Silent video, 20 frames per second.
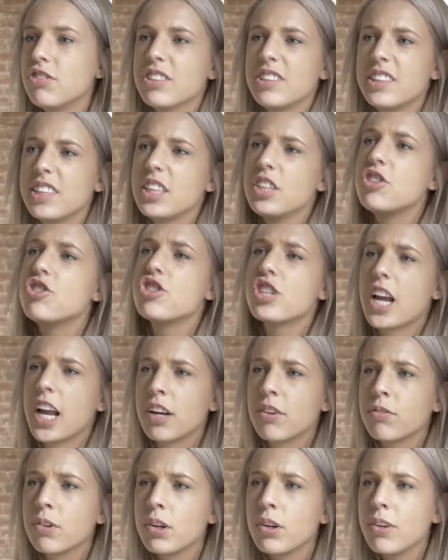Just in
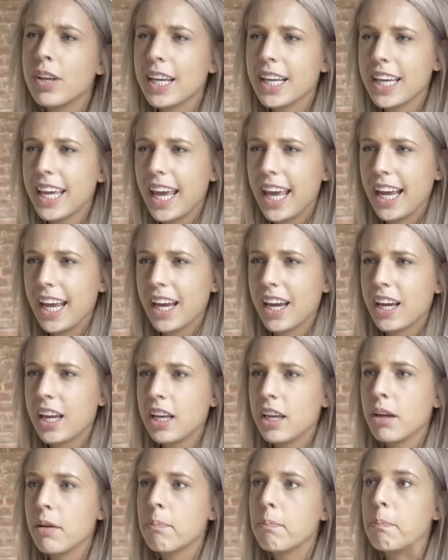general it
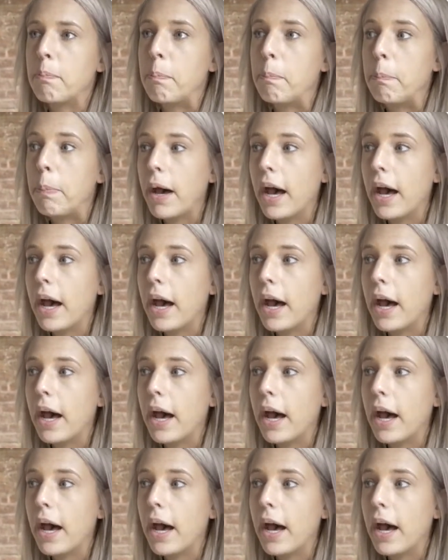can,